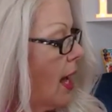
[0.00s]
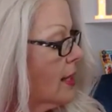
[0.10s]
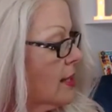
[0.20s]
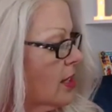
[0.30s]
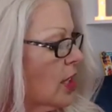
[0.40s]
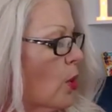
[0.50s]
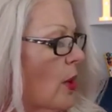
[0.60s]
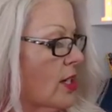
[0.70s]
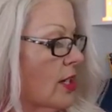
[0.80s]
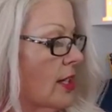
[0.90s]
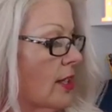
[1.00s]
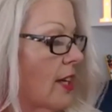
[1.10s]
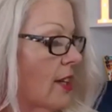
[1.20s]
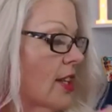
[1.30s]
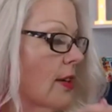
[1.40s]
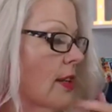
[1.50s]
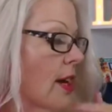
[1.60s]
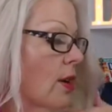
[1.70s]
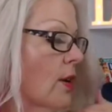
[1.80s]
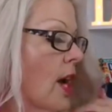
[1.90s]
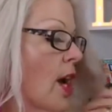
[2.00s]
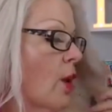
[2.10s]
I started questioning that theory, though,